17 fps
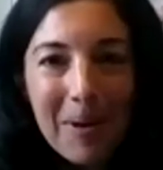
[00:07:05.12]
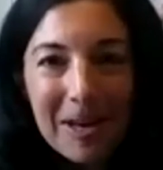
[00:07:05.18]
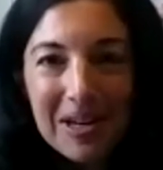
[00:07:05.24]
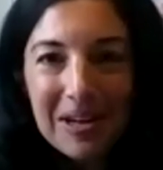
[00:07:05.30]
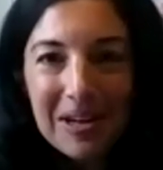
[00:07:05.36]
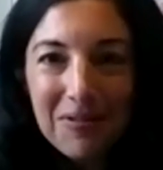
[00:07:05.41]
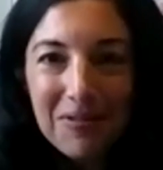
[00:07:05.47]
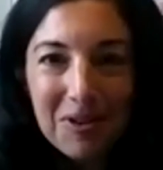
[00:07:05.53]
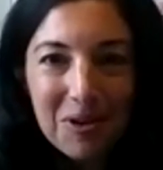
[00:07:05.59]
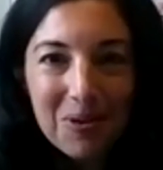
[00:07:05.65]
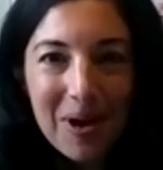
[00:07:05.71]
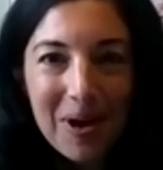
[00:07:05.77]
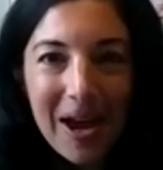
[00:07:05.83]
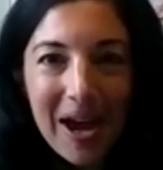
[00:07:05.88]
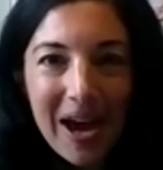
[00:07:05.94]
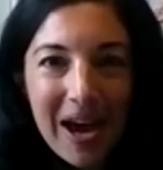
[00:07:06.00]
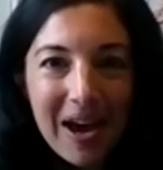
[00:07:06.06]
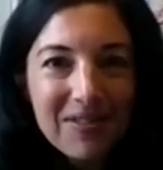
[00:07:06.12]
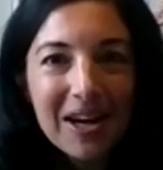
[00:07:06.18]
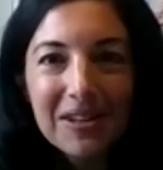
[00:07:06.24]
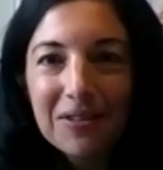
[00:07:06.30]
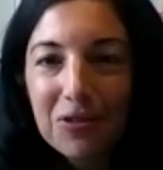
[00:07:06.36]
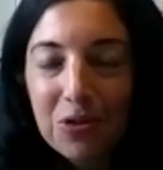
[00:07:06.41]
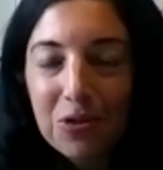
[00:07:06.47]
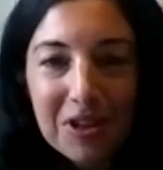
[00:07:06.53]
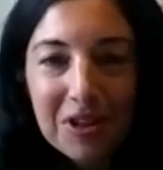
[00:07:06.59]
many of you have an
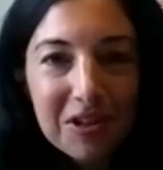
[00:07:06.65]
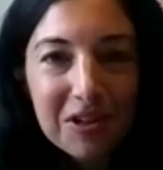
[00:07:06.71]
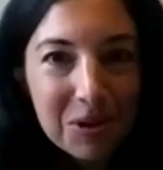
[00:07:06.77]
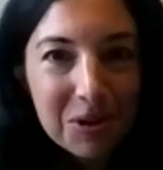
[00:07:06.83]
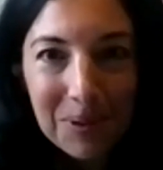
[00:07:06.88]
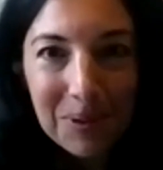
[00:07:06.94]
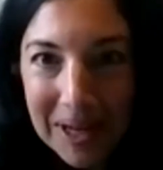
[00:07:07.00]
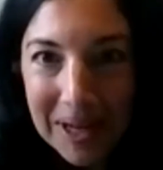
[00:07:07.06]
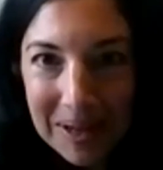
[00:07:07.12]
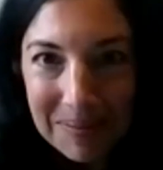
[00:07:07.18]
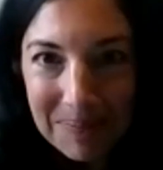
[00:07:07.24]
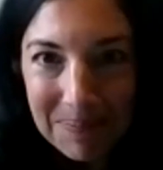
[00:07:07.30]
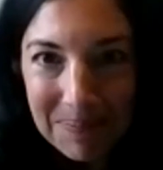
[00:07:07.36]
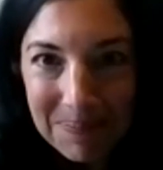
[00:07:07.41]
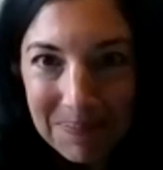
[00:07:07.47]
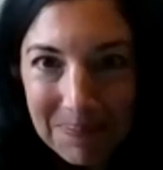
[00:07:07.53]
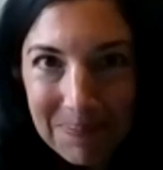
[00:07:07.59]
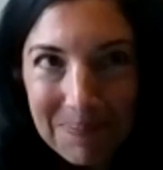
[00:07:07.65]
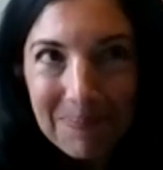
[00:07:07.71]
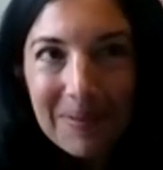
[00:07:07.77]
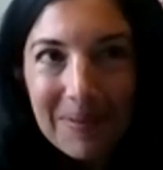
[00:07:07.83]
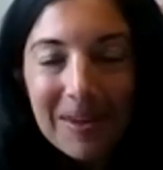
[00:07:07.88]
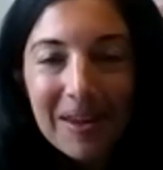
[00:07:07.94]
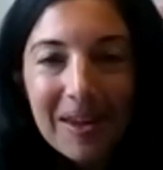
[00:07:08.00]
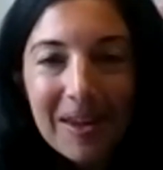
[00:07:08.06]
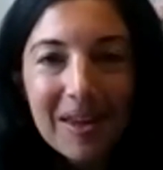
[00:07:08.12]
active strategic plan?
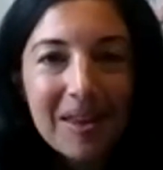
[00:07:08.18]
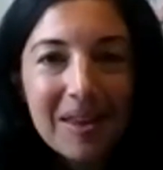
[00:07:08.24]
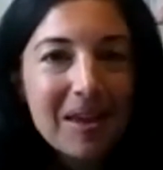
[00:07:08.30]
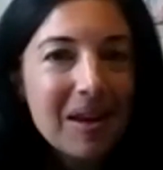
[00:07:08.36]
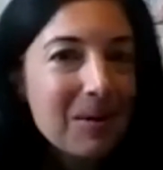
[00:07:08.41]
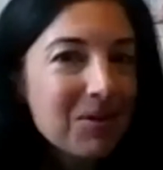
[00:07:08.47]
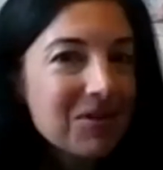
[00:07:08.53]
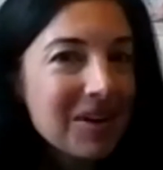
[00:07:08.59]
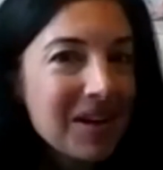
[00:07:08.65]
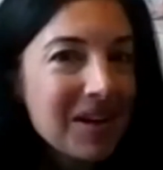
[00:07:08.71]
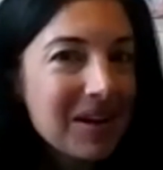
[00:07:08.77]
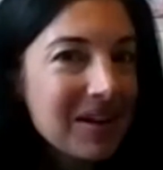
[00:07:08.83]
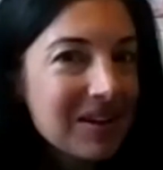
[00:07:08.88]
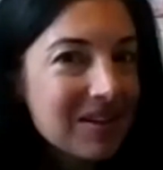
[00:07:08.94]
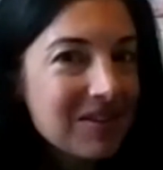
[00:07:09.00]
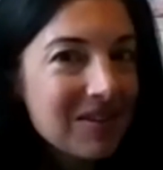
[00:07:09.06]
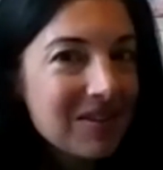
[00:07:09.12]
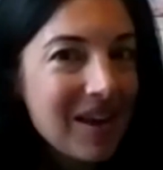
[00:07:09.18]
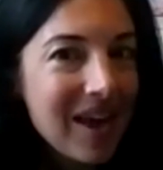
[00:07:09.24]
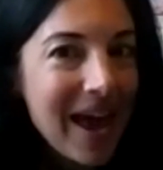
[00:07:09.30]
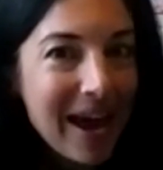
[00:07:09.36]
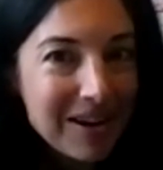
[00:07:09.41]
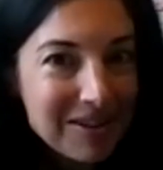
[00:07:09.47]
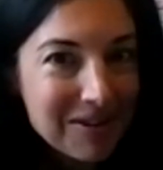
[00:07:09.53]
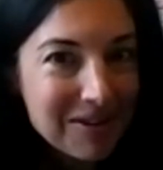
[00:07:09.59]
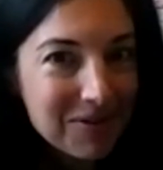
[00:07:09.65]
And then I would say, it's
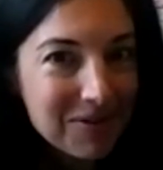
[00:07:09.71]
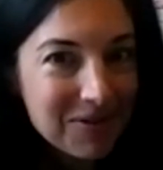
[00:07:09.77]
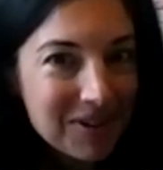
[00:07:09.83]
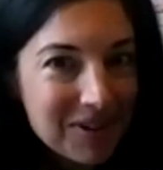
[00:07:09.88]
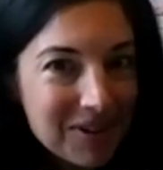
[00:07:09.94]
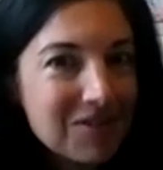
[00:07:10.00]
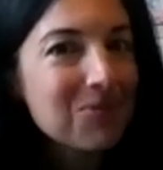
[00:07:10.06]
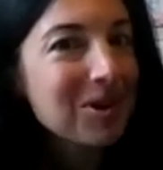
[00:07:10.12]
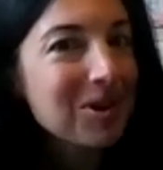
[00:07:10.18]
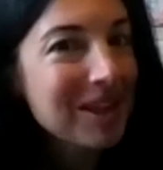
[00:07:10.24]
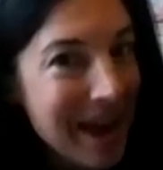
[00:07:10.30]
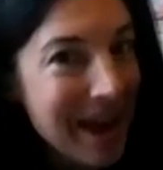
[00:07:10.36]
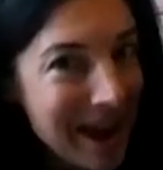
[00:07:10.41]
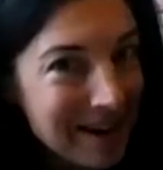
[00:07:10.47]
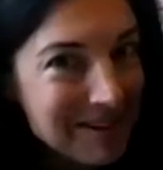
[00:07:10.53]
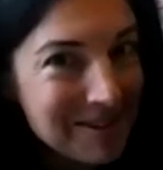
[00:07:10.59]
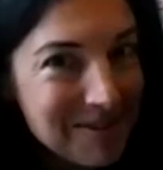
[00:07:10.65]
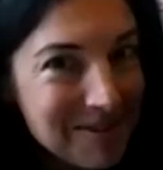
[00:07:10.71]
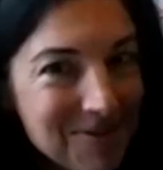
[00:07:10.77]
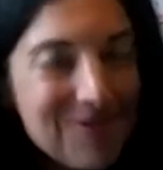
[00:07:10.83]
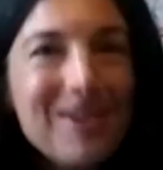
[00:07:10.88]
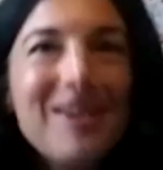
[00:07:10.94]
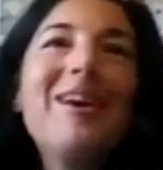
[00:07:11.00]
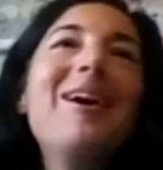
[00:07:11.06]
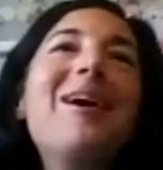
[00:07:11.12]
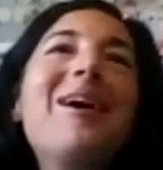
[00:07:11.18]
active. Is it really active?
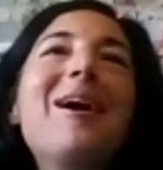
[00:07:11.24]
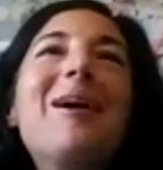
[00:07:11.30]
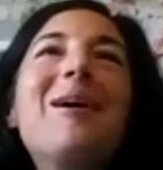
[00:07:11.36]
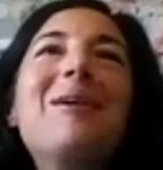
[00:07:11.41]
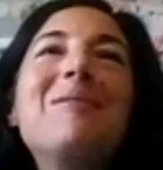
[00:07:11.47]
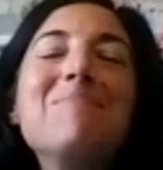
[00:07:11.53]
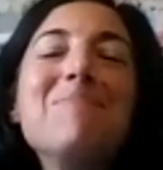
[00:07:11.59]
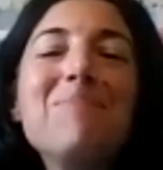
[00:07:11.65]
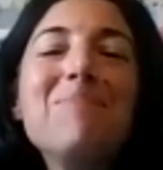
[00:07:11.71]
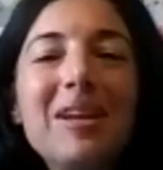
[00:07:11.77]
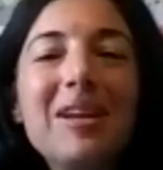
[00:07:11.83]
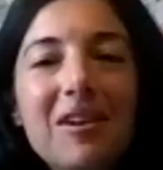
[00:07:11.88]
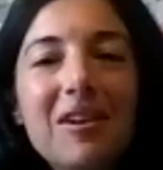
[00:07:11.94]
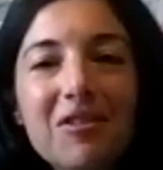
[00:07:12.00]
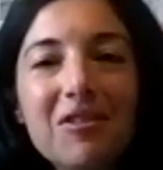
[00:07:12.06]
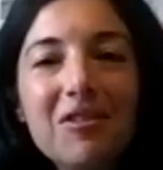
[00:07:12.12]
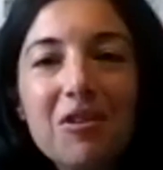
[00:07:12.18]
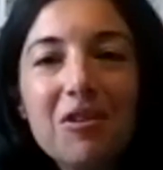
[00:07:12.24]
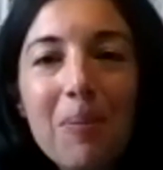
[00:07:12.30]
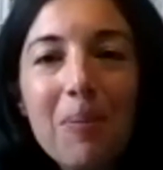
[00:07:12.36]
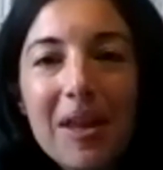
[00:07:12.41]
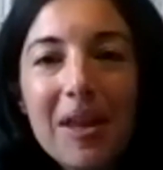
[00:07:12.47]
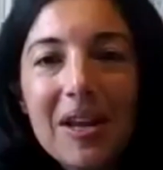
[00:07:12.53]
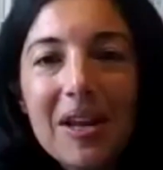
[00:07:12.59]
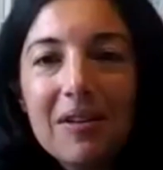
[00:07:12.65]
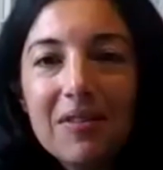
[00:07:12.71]
Because so
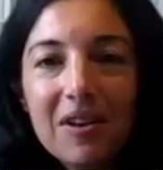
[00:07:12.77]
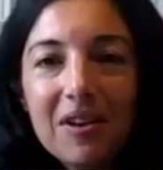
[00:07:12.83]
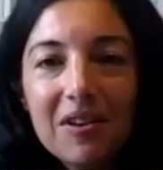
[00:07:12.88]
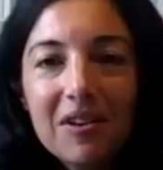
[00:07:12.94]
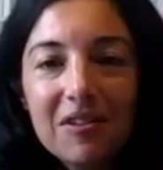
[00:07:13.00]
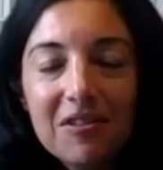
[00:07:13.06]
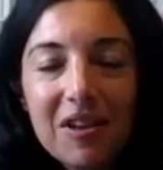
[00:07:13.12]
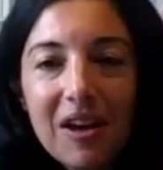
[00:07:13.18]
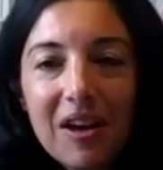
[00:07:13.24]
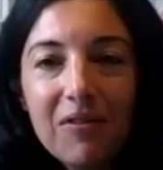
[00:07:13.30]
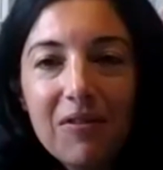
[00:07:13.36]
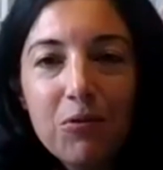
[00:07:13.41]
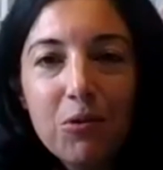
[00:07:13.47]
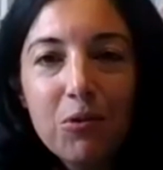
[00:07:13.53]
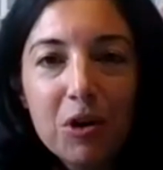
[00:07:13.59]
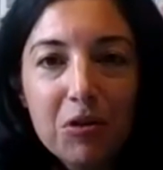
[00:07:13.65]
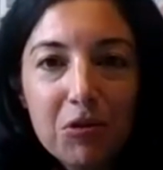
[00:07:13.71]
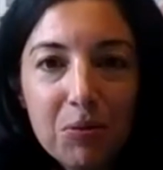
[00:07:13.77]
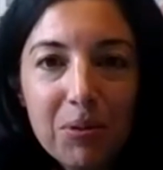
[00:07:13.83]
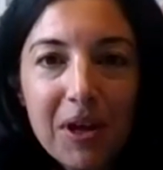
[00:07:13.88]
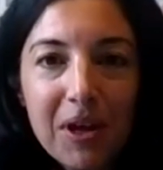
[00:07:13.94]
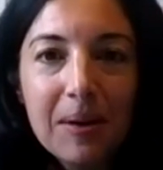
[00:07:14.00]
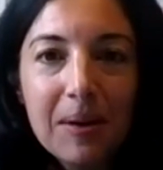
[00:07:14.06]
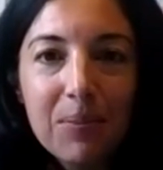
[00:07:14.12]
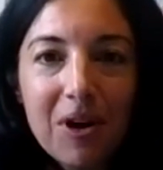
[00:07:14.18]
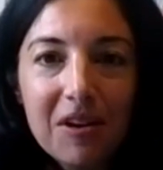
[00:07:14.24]
many of us have worked through planning
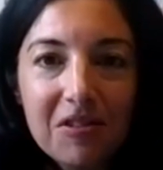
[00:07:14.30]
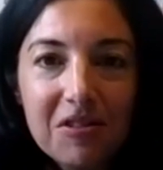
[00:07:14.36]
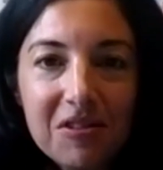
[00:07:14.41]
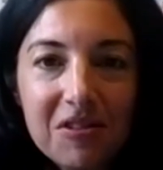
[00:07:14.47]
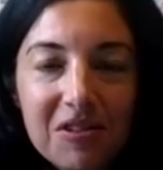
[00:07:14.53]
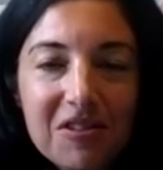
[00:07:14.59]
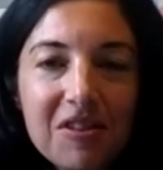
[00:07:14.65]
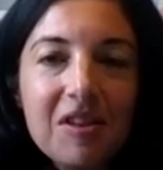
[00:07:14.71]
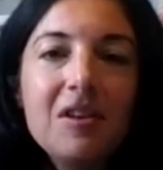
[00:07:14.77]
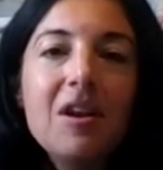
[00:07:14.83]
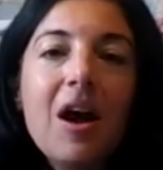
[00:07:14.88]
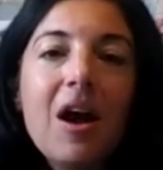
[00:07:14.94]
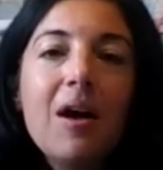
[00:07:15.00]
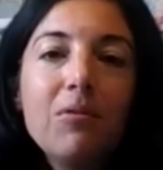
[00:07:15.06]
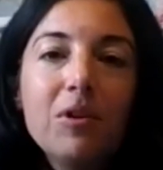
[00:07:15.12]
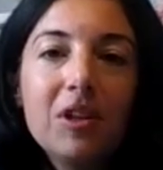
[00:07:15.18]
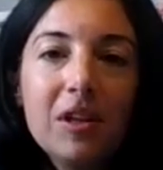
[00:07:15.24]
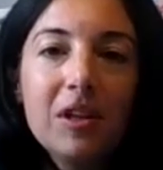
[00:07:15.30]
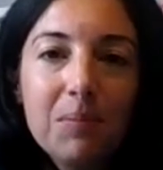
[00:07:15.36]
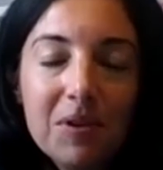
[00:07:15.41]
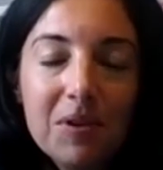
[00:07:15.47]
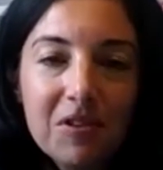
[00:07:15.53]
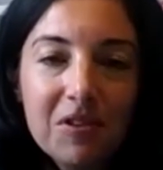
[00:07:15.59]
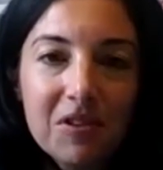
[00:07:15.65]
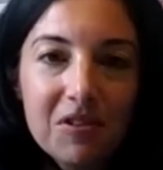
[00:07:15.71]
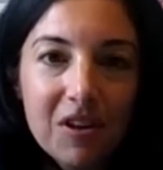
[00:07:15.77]
processes and then not really
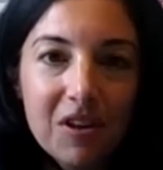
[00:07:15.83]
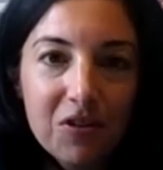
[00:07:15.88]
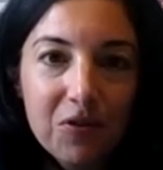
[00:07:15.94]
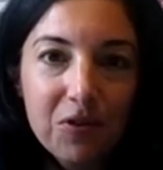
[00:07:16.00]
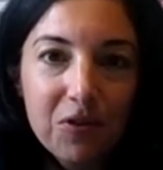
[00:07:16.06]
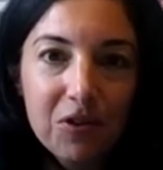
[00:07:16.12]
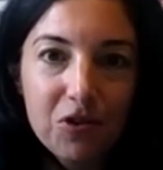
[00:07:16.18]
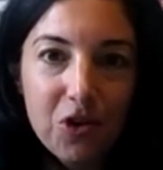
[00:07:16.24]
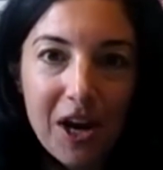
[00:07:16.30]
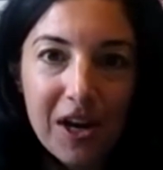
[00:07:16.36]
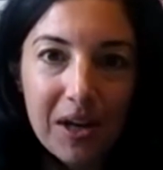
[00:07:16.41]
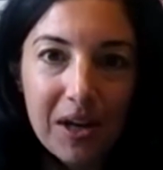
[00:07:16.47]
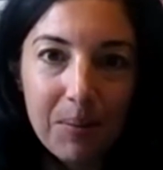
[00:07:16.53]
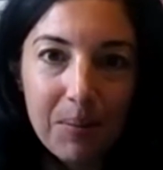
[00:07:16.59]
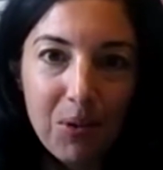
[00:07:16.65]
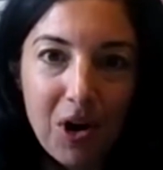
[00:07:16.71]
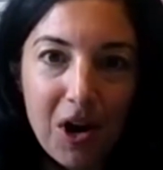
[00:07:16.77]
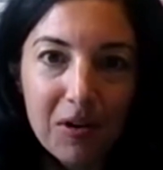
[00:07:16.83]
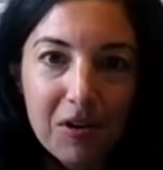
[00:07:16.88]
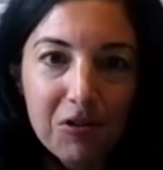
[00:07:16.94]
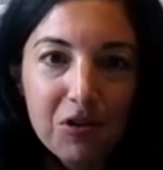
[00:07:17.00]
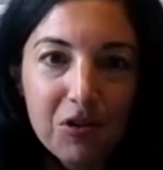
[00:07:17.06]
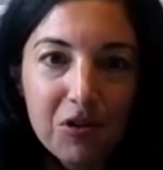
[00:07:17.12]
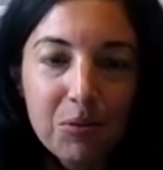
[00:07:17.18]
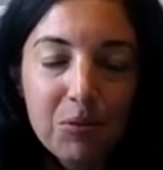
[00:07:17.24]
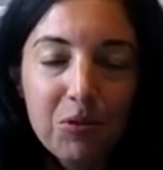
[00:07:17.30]
been successful in tracking progress.
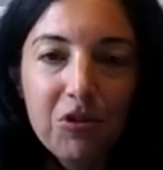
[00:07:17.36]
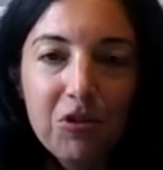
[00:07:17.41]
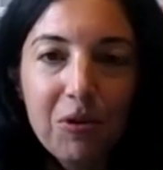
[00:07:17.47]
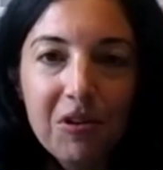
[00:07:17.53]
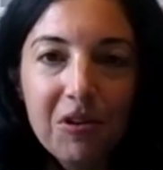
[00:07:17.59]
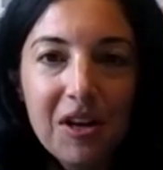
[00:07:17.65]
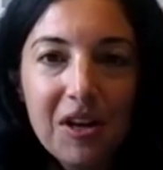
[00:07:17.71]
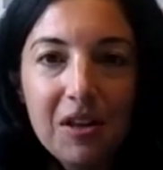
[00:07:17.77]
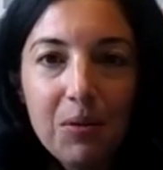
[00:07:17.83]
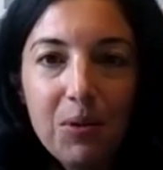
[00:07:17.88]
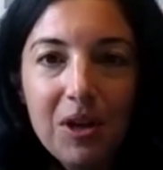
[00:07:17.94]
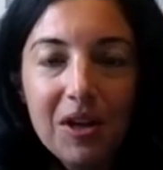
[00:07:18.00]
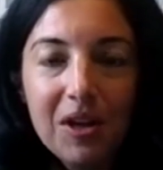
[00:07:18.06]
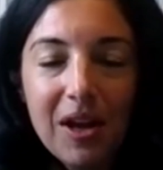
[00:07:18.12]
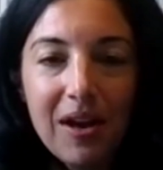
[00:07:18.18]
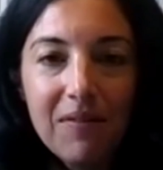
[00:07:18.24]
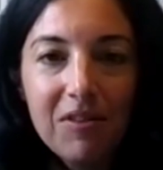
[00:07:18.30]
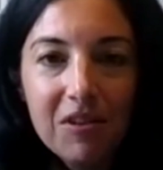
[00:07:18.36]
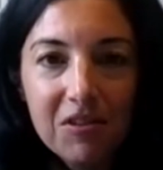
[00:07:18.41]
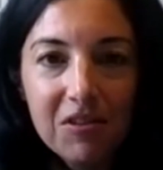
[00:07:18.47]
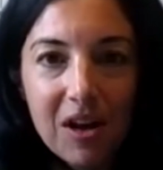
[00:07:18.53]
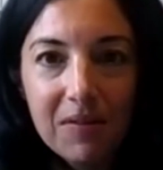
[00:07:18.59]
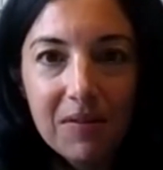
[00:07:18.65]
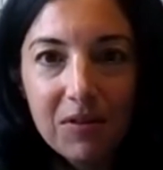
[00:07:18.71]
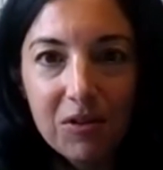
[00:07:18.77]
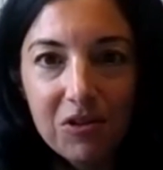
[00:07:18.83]
So I'm so excited that we can have this
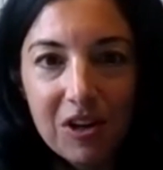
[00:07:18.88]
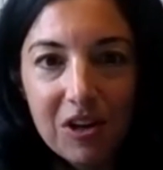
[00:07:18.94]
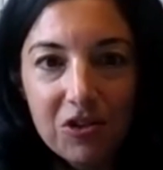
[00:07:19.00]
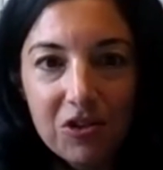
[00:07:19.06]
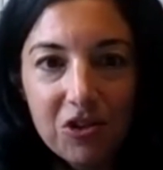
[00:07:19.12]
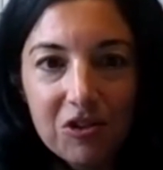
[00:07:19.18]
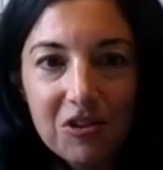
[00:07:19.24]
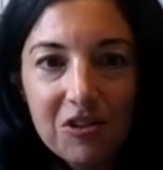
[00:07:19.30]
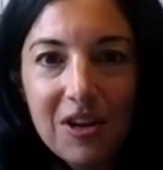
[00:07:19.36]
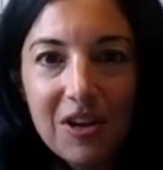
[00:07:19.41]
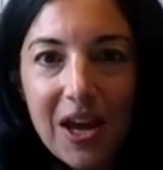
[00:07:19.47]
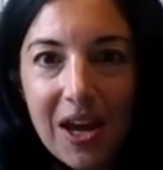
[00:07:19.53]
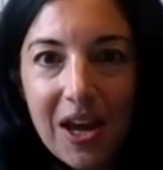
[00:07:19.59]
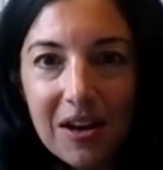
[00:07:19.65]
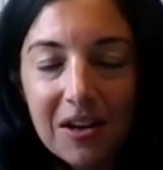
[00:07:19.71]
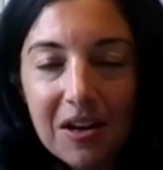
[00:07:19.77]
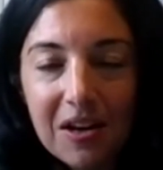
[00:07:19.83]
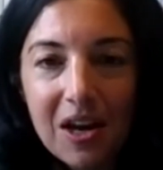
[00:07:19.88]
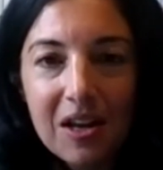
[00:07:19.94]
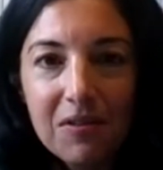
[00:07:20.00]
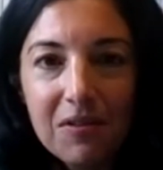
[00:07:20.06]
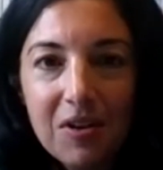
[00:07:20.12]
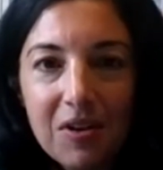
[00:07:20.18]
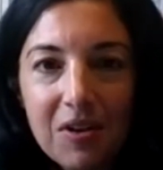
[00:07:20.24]
conversation today to kind of